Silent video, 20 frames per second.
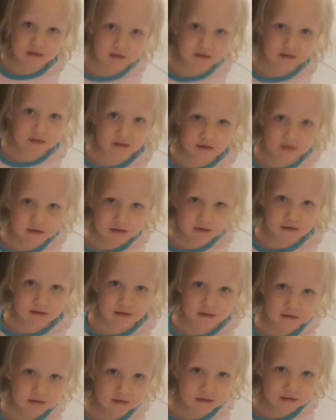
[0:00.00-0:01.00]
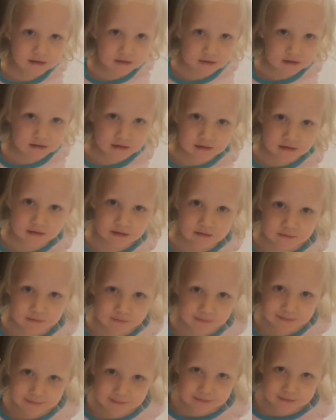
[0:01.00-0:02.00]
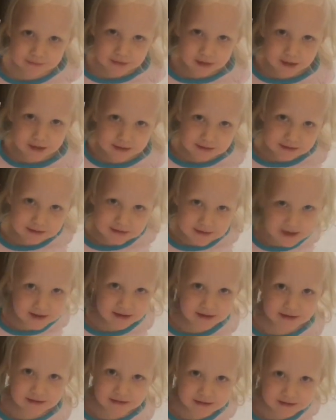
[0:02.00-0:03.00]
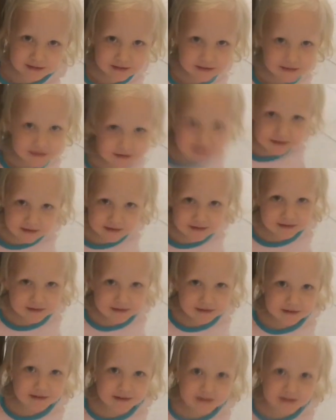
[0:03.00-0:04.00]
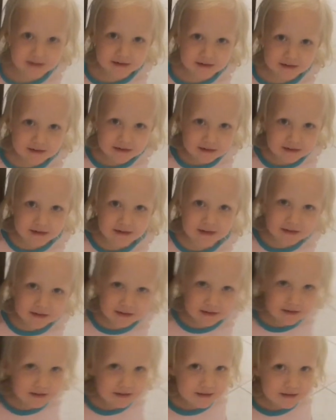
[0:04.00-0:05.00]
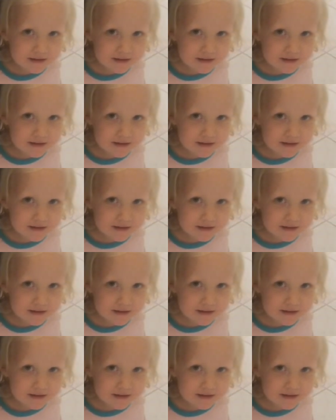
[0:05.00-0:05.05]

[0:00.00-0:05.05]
Lacey, what are we about to do? Dye your hair. Whose hair are we